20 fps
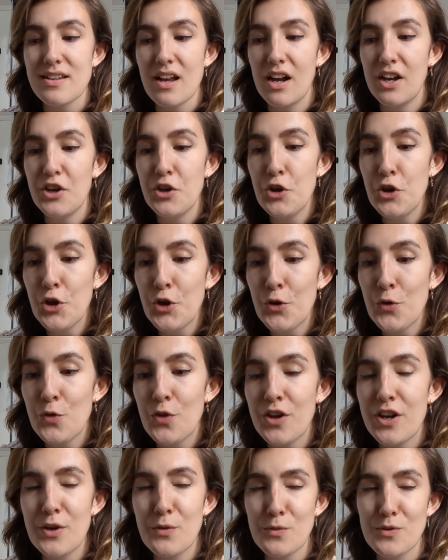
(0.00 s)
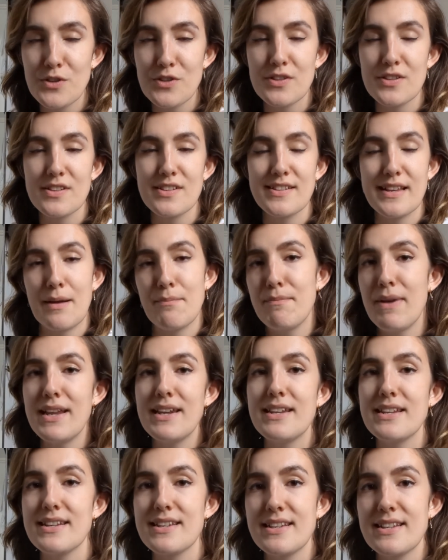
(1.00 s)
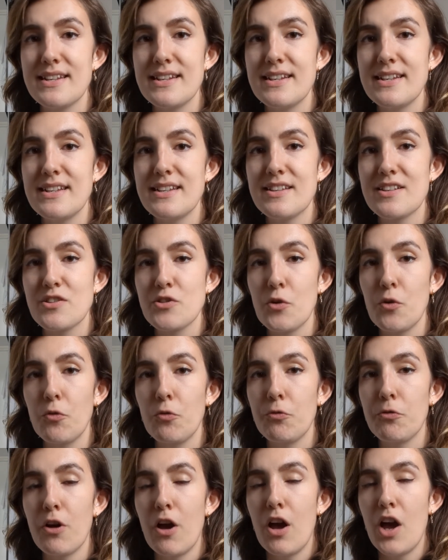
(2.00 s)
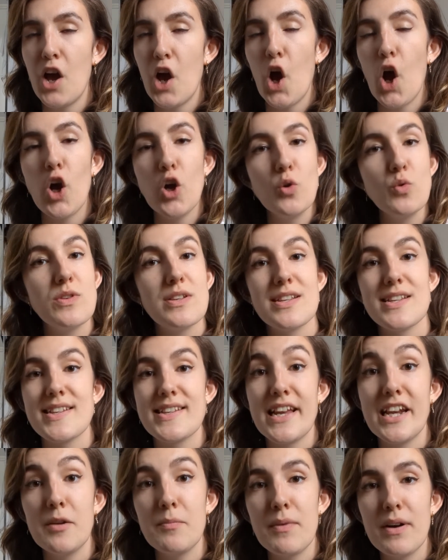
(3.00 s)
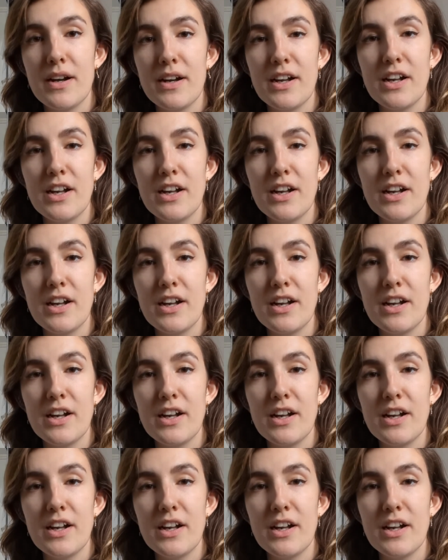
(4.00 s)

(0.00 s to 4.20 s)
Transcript: I knew that it was Sam Mendes' sort of ode to cinema.